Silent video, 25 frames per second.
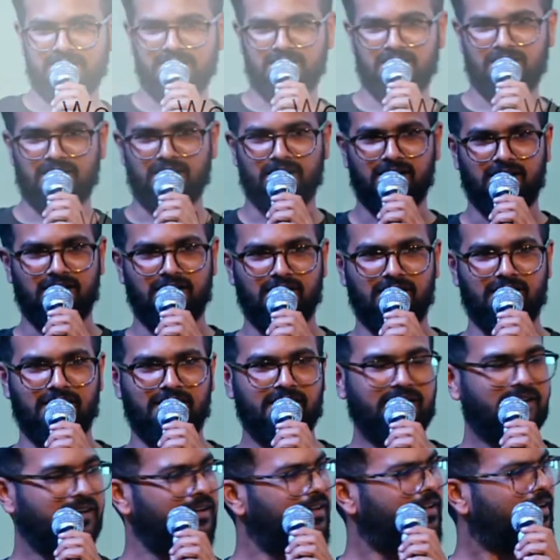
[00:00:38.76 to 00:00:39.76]

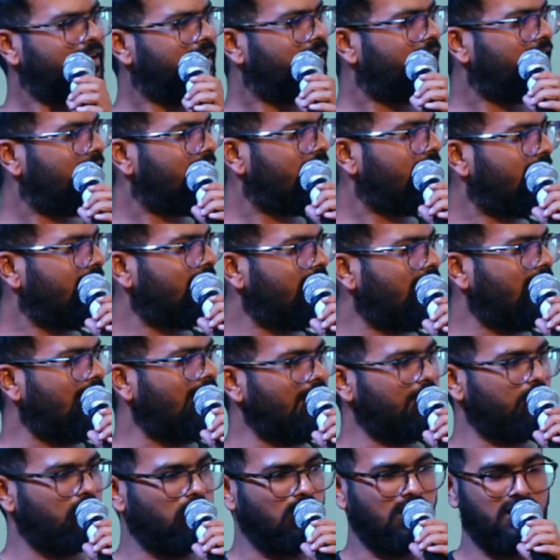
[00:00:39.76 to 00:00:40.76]
uh,
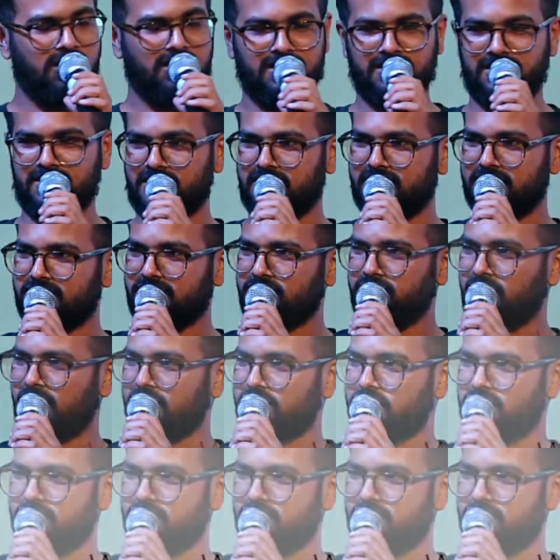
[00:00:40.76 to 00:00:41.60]
and work is a function